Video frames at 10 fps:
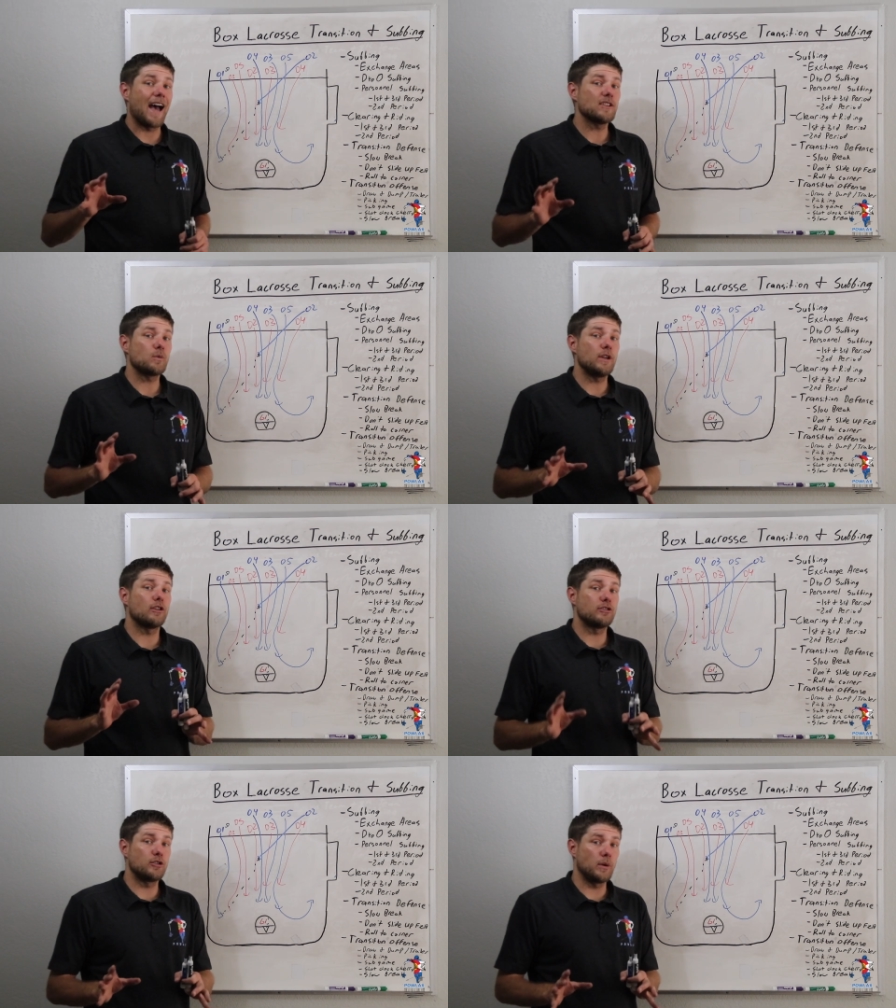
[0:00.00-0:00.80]
As we
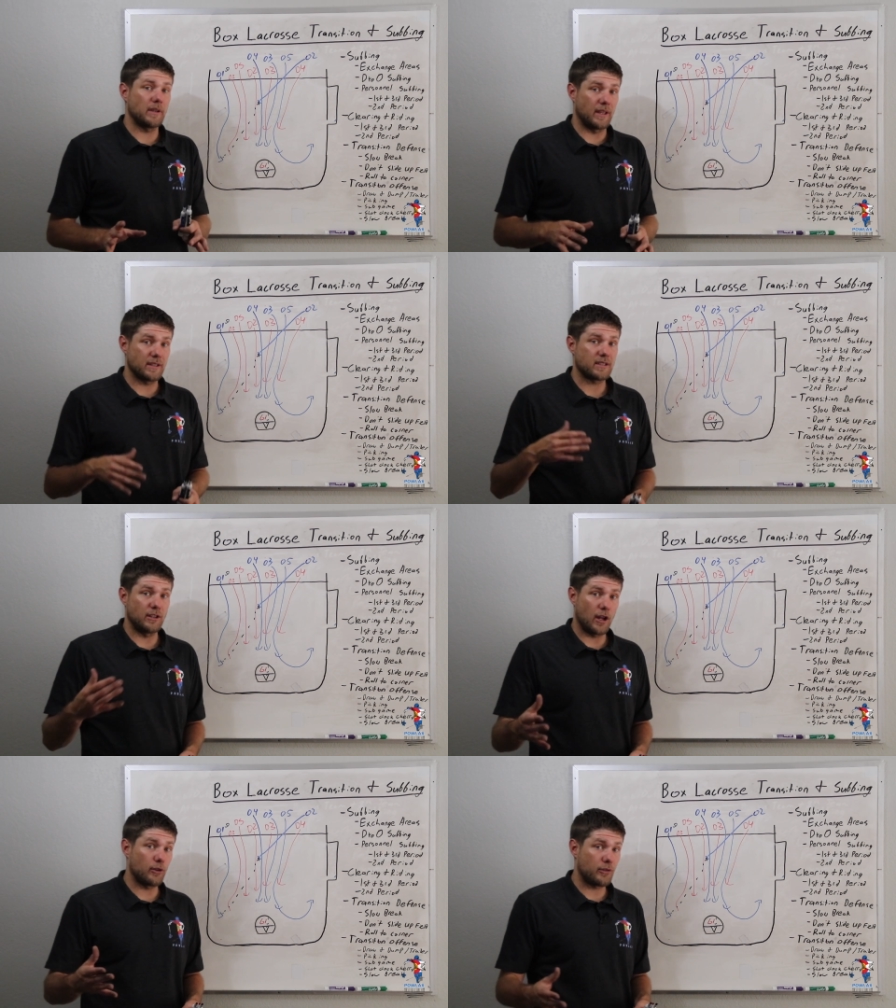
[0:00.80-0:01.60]
are doing this,
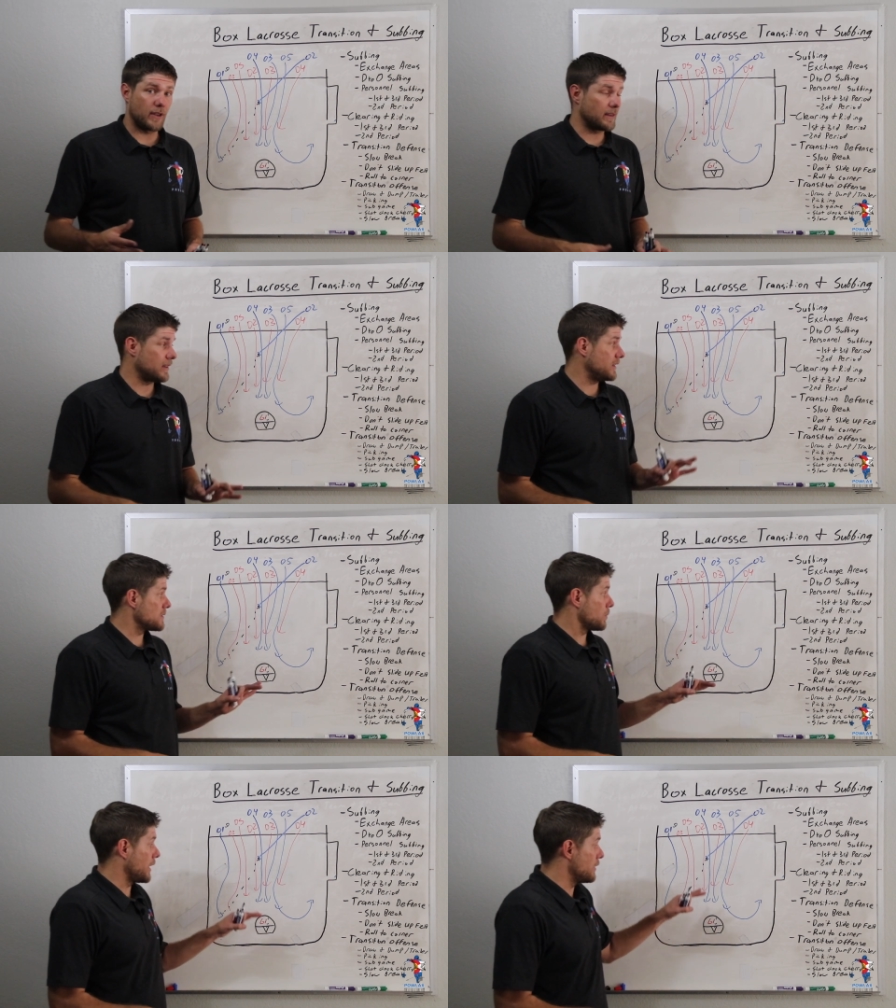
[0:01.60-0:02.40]
another thing that
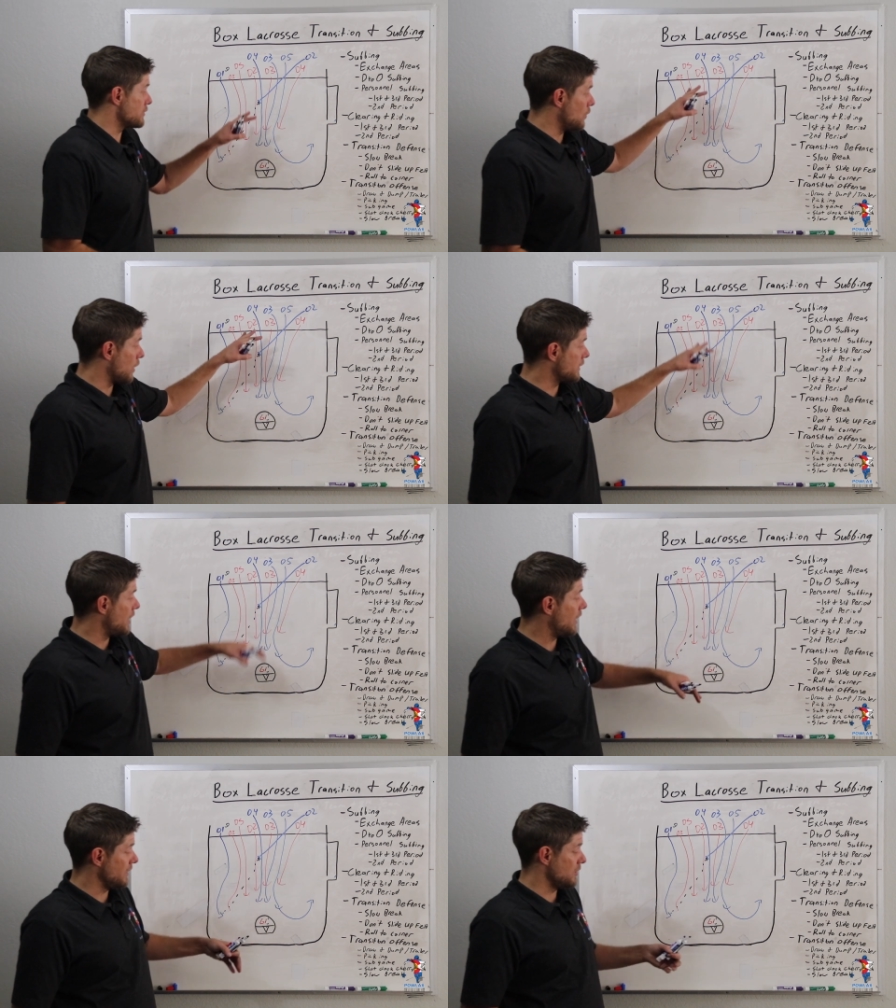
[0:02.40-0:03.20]
these players who are
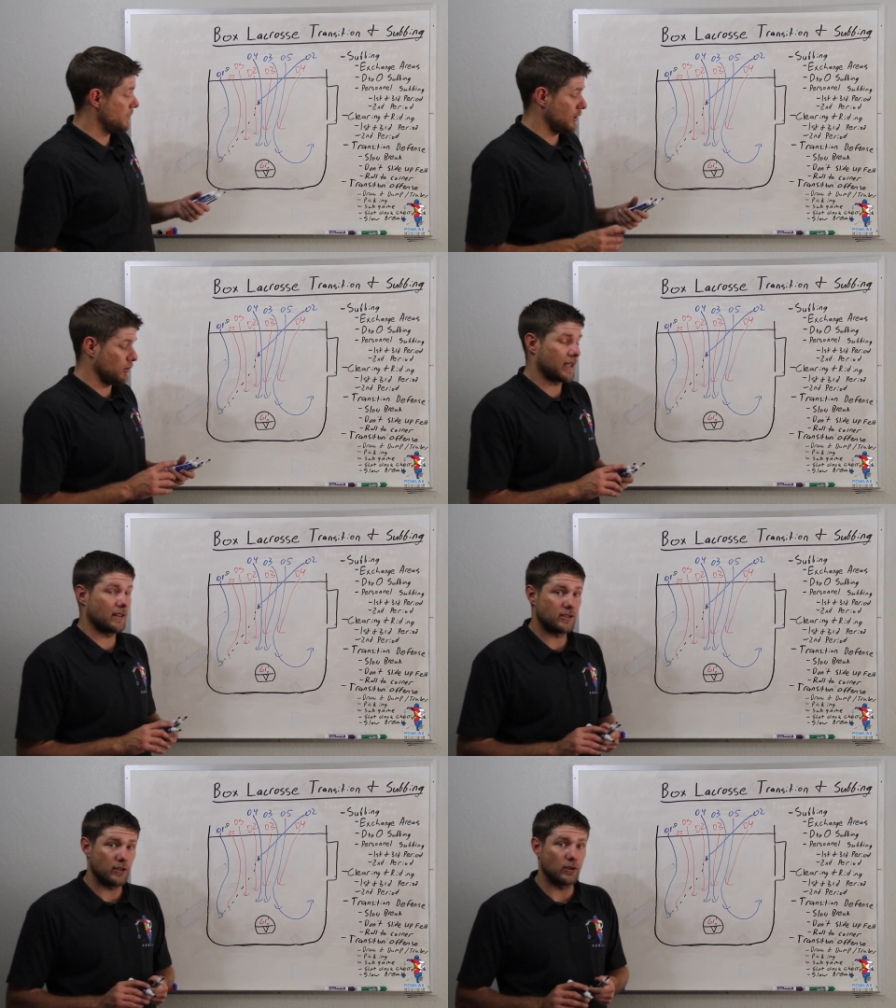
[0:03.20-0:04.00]
cutting the middle
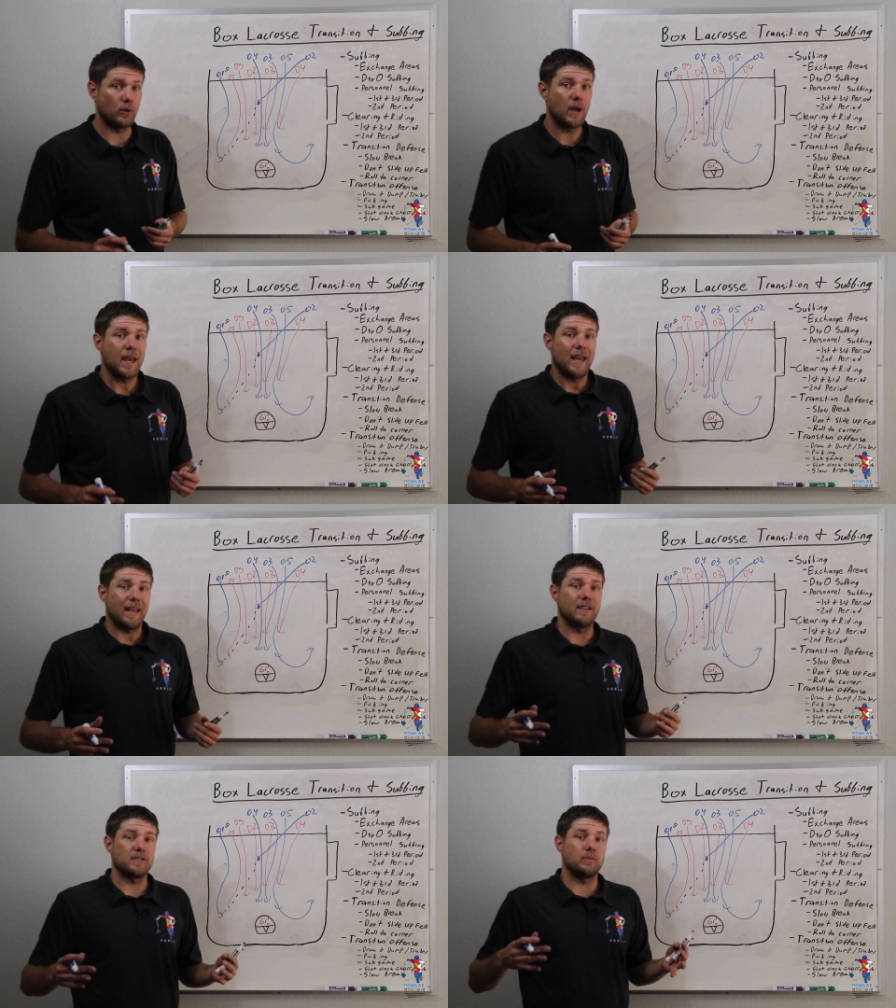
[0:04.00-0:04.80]
can do
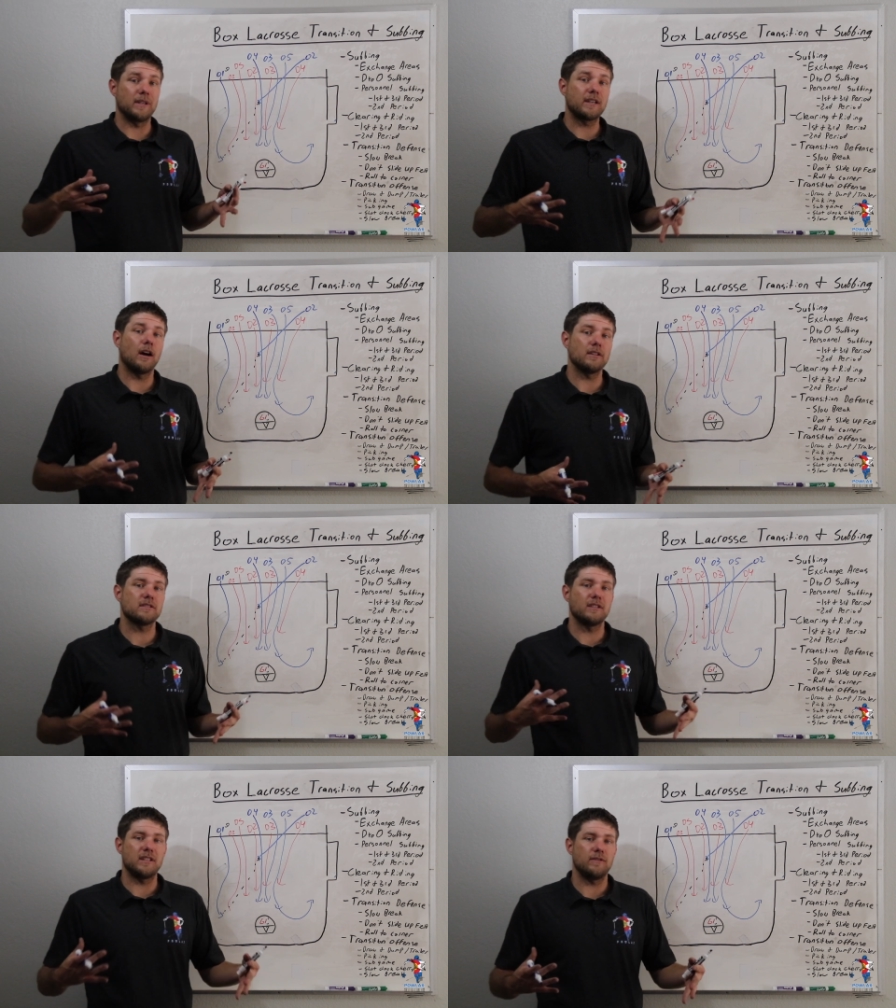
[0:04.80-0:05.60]
is
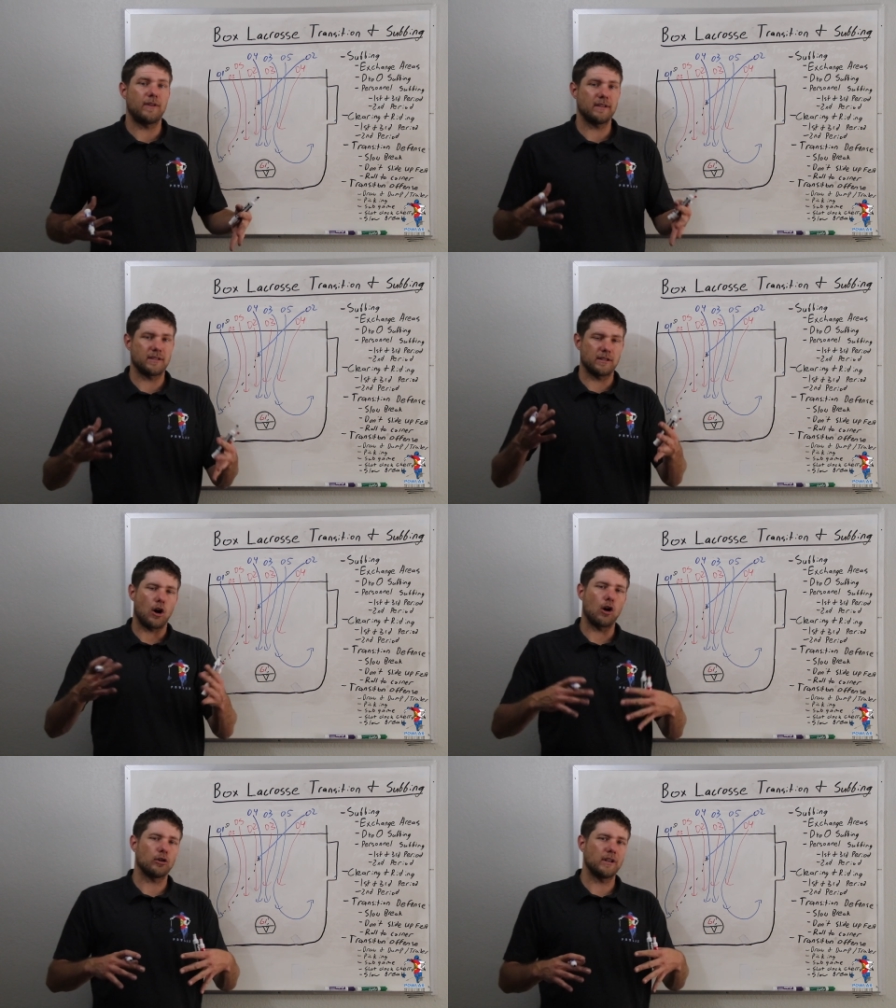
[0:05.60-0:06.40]
because the defense is
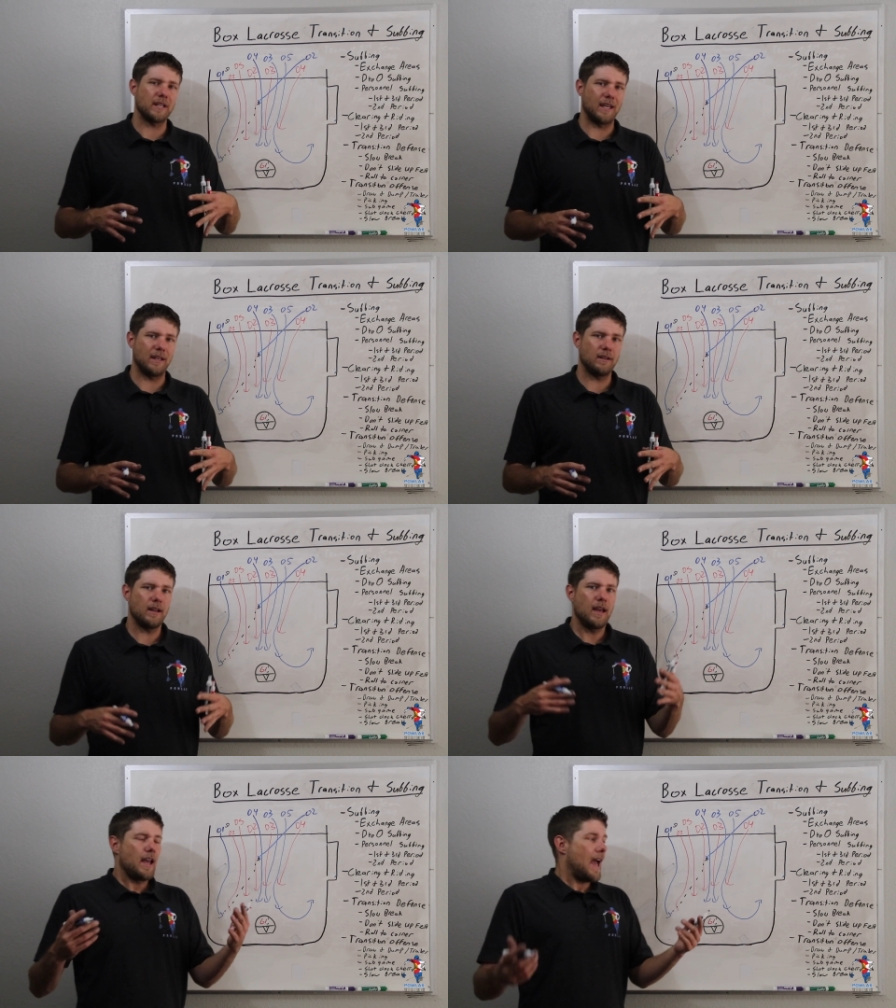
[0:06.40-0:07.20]
already in,